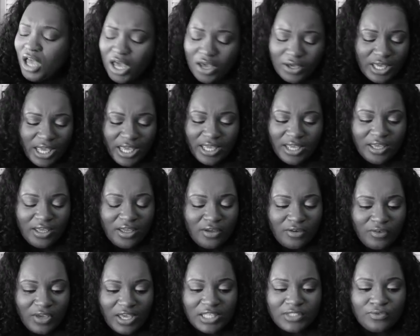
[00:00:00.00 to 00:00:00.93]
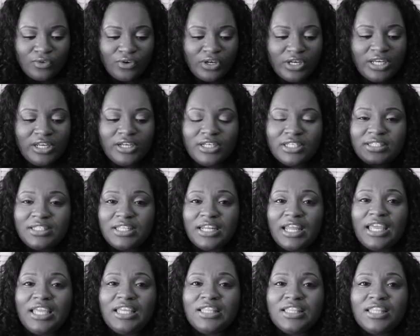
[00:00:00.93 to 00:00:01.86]
okay fast forward here it is the
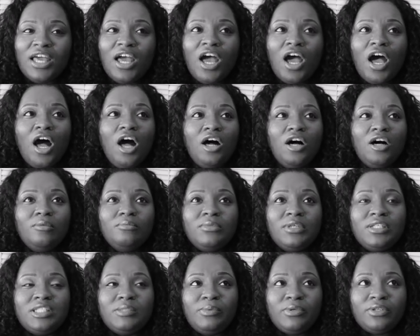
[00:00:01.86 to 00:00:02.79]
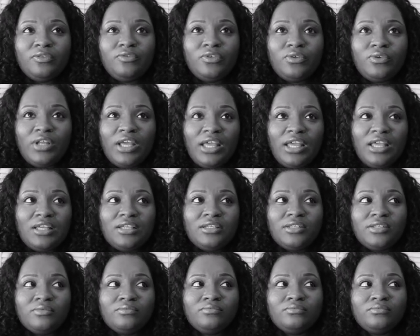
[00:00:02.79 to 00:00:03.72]
night um it's been a few
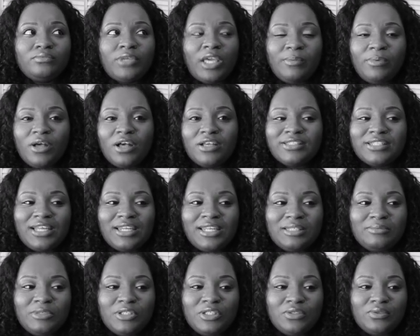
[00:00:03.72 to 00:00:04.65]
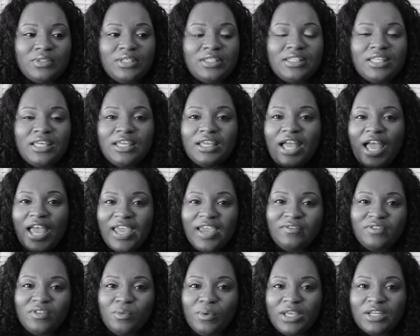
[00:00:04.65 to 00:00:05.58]
days PayPal's not letting me do anything. I
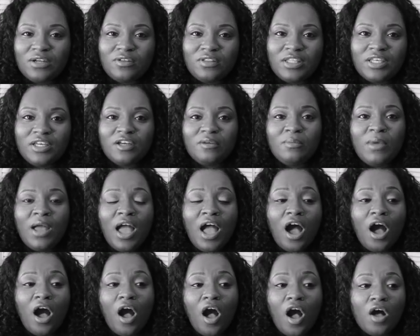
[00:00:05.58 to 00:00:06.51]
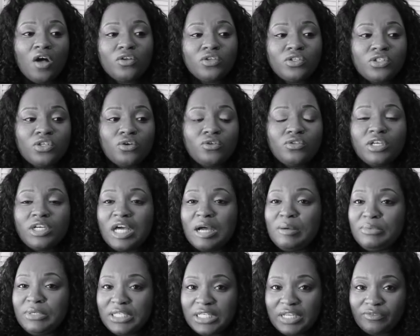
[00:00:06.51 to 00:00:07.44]
have to wait on them. Also, the
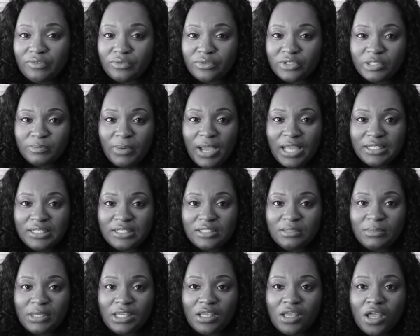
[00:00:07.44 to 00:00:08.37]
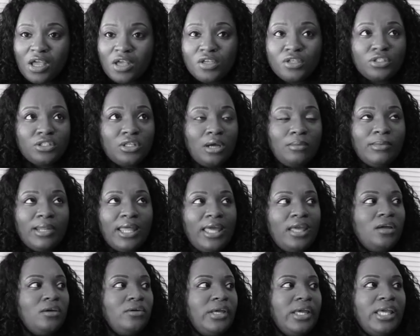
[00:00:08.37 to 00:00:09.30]
company never responded to me. So I'm
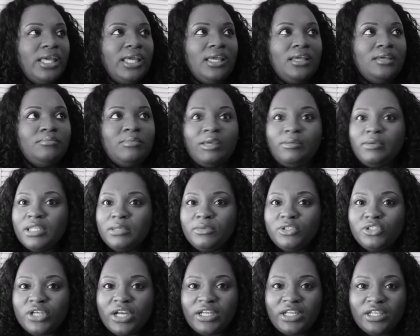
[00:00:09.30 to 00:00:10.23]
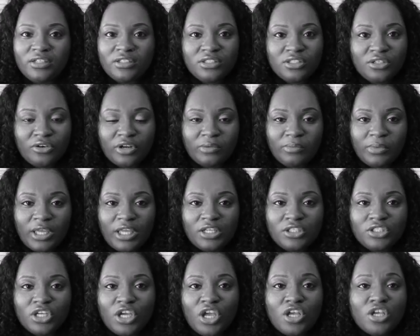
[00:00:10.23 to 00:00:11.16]
like, okay, maybe let me try the Instagram
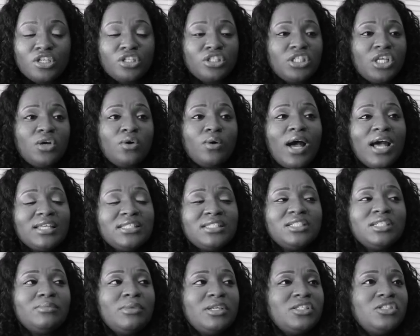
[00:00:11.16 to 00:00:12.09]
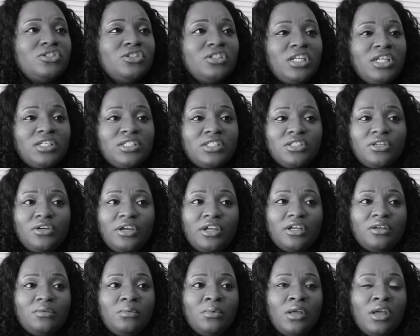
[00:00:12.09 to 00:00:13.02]
page. So I sent a message on
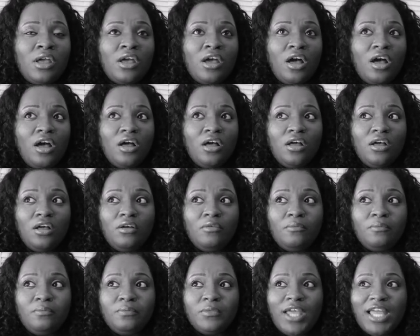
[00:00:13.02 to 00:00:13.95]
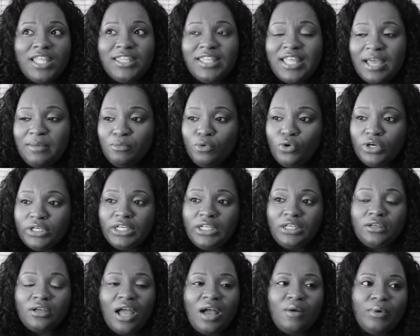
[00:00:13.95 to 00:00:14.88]
Instagram um at that
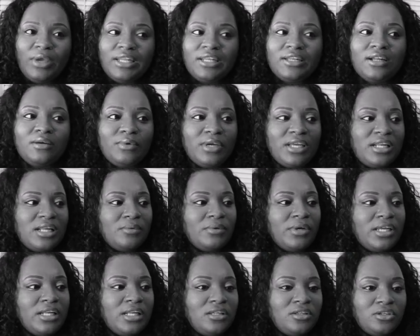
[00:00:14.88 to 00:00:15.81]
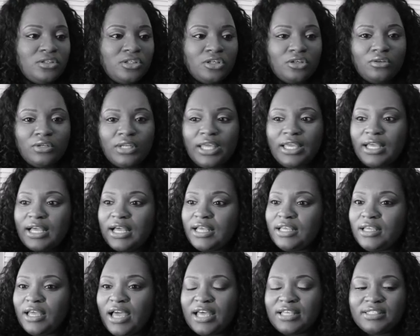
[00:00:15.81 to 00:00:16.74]
morning i waited i waited i waited you know like
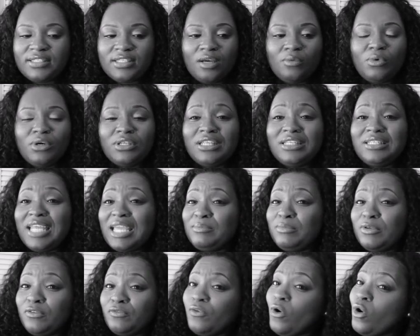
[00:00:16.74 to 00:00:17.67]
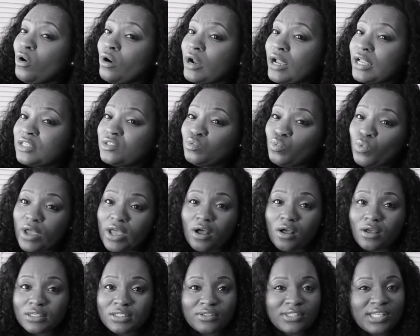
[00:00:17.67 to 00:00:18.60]
i i saw one the day before as
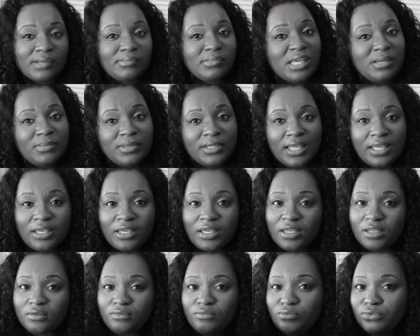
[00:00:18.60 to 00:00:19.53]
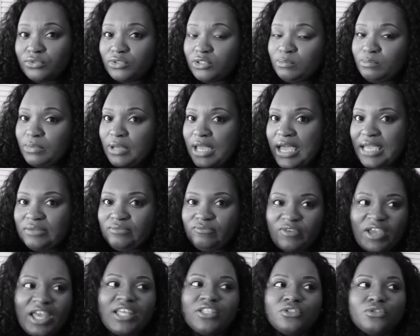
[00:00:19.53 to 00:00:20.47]
well because i was like maybe they can respond
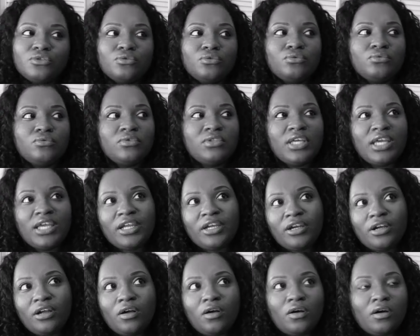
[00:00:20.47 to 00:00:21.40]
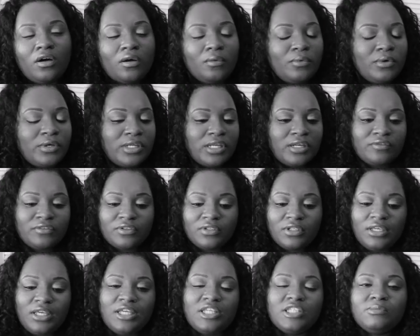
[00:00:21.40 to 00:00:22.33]
faster through there or whatever the
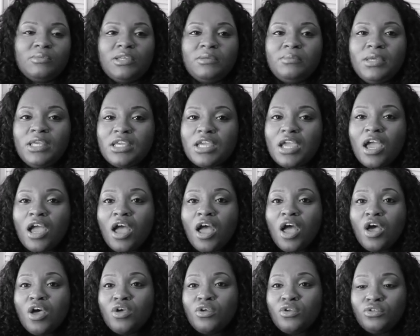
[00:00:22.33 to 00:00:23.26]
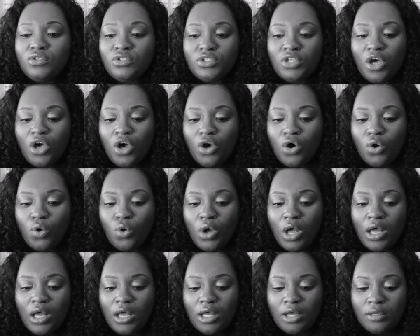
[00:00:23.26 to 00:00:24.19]
case may be so
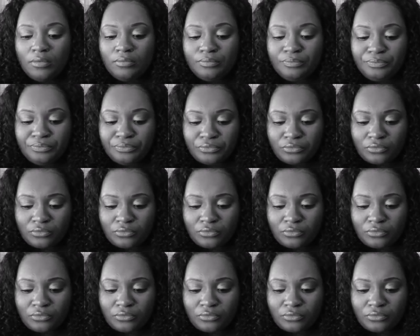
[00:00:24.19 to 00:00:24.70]
um